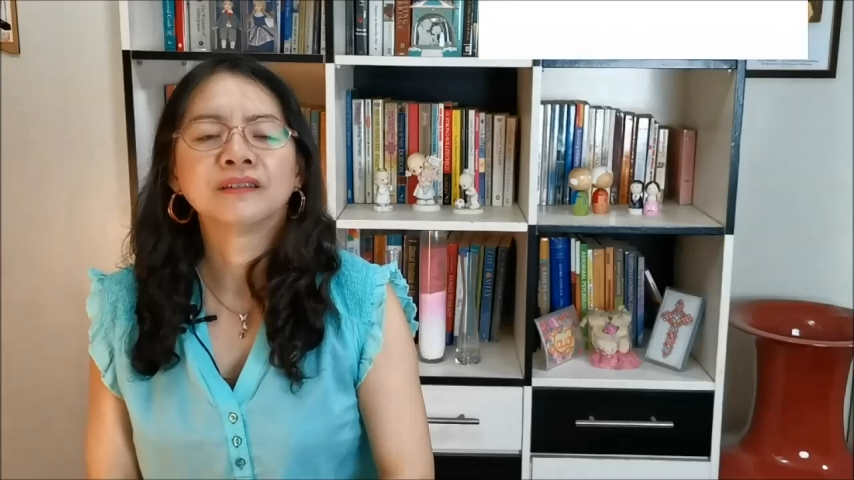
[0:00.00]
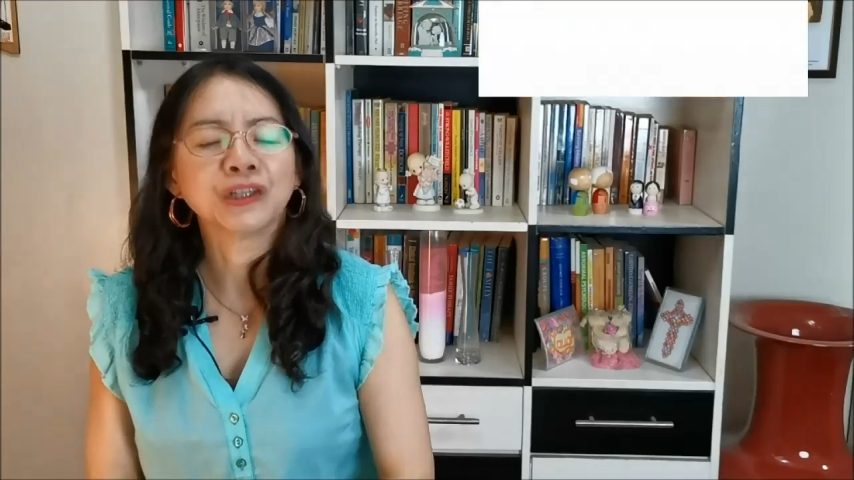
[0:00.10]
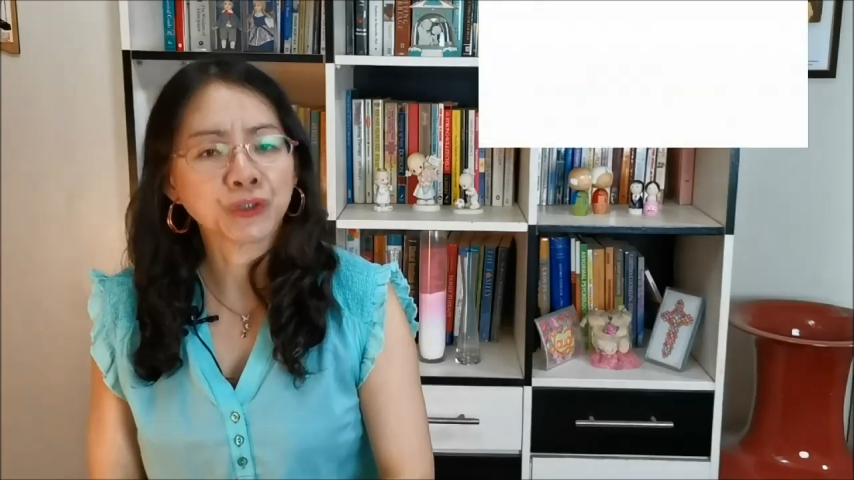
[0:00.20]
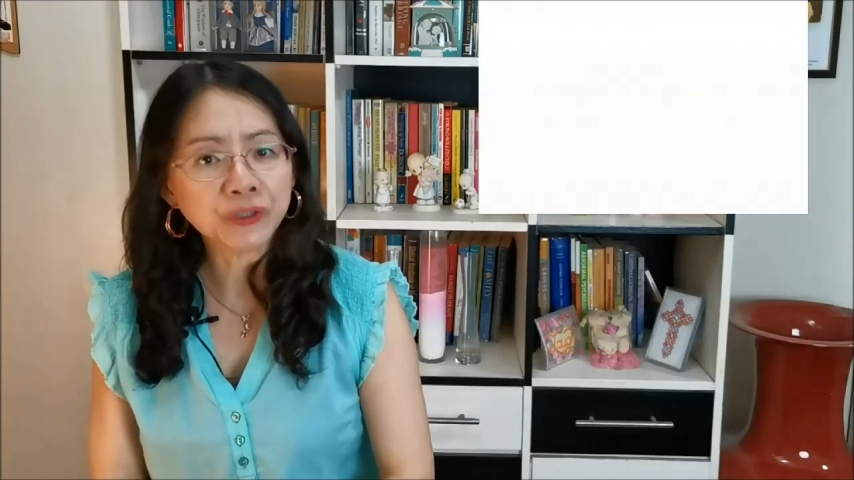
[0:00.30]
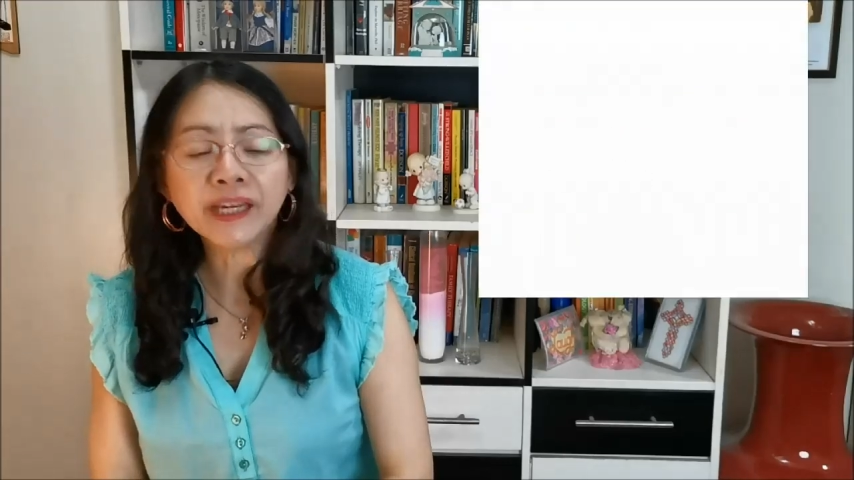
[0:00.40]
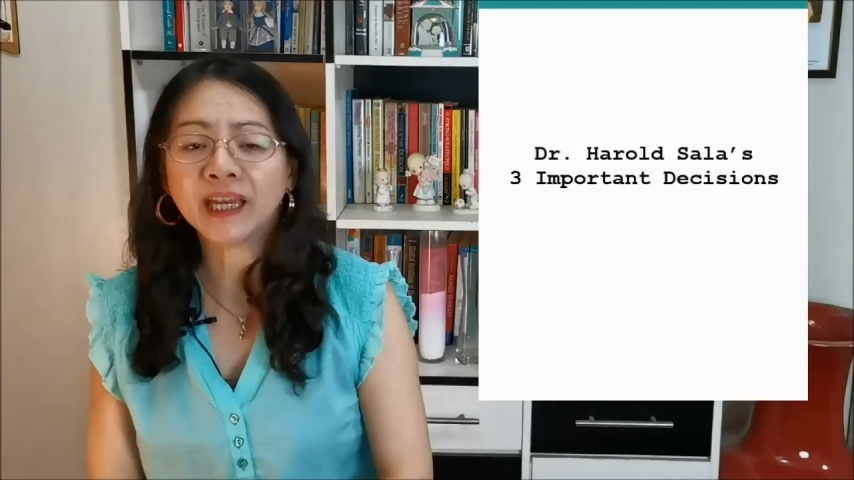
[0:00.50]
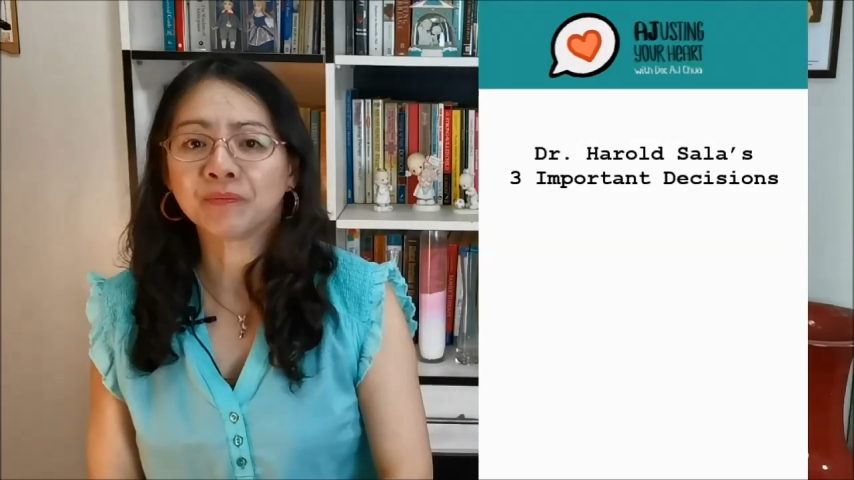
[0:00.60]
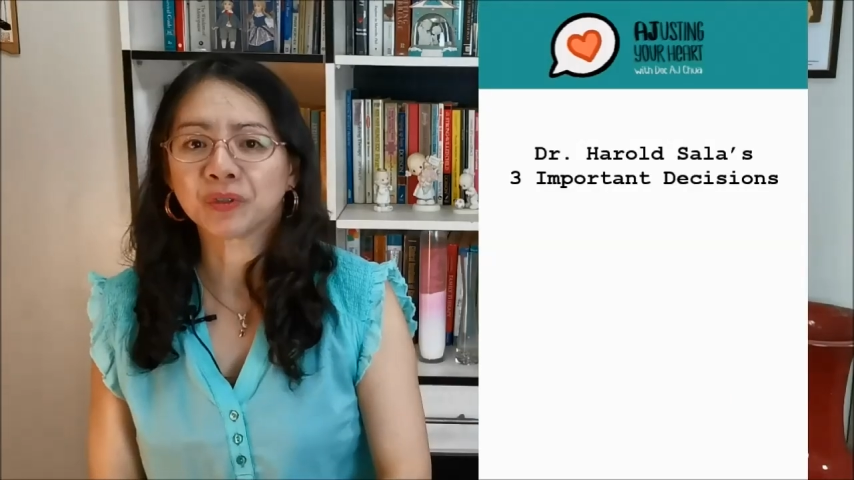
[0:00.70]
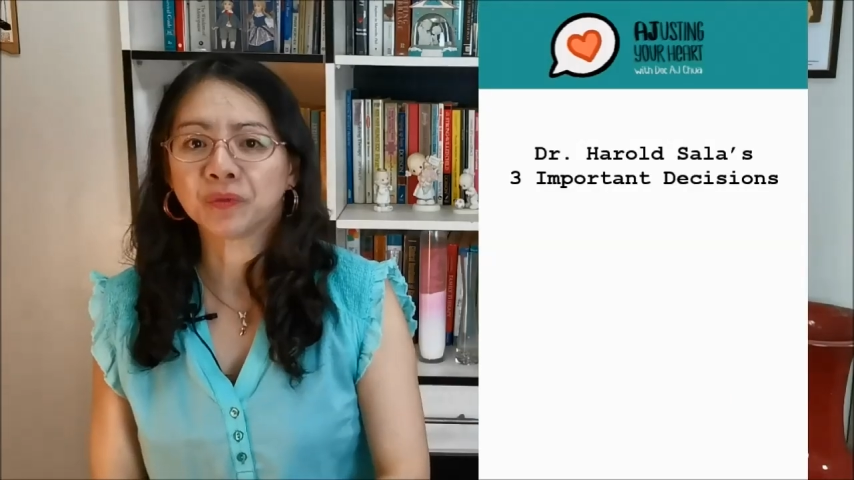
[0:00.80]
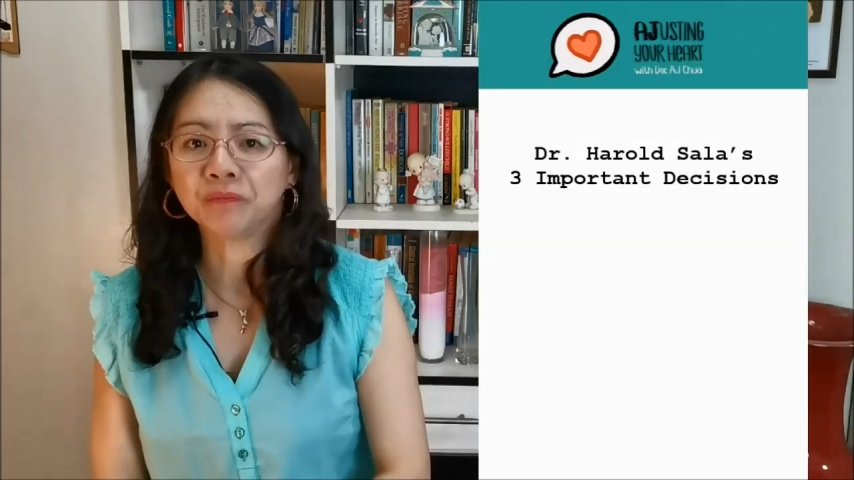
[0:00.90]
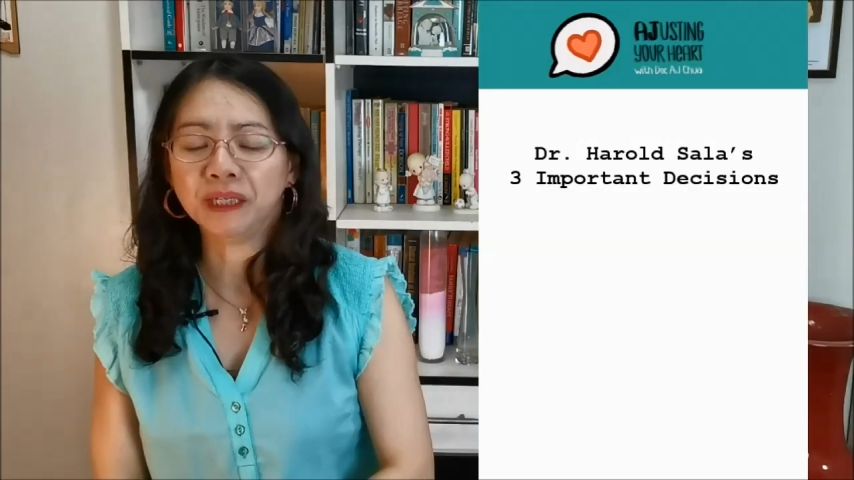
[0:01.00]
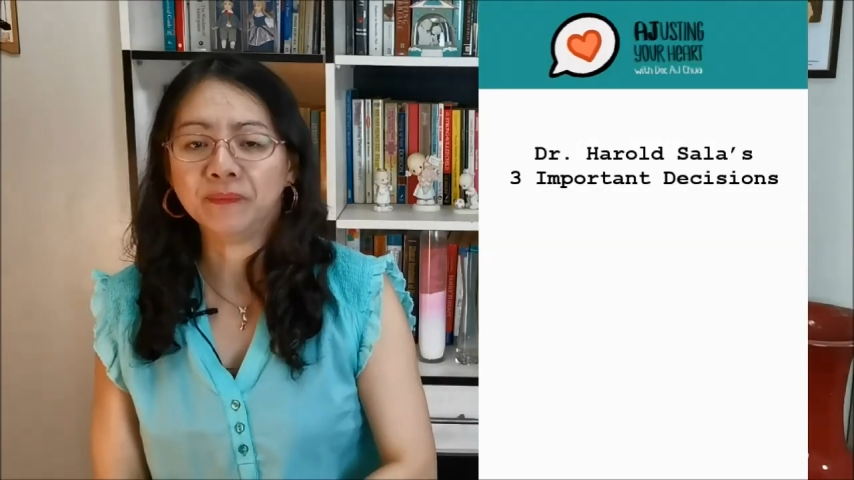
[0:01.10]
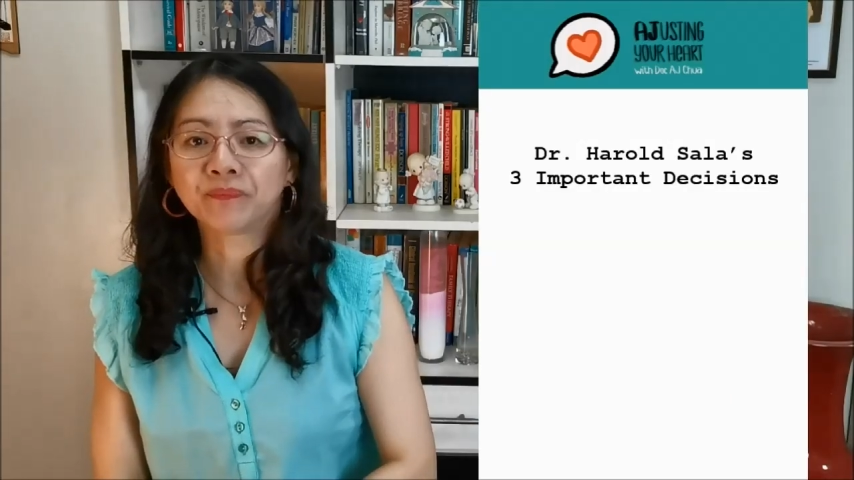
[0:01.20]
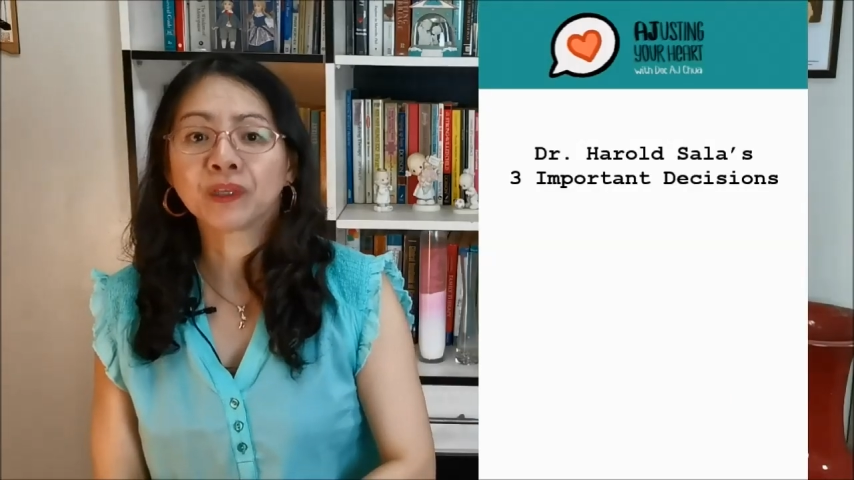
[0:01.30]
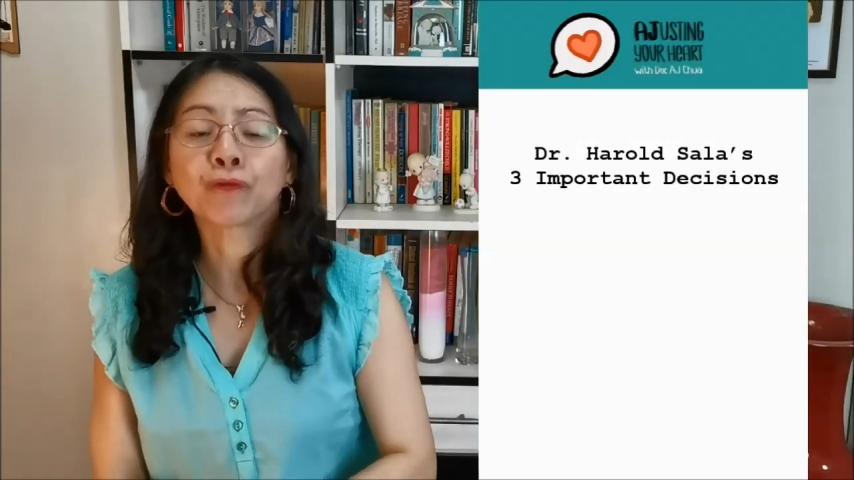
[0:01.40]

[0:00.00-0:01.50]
The 3 M's would be,